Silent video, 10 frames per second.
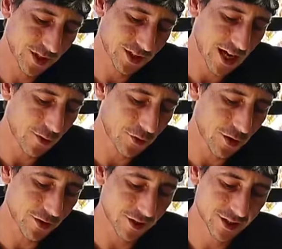south
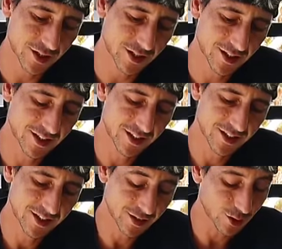on us?
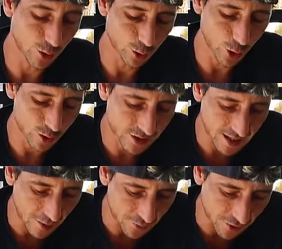Don't turn
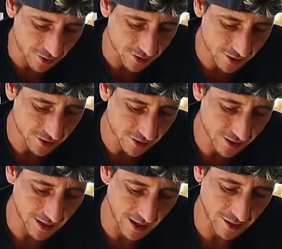south on us.
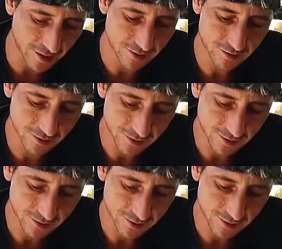Niner.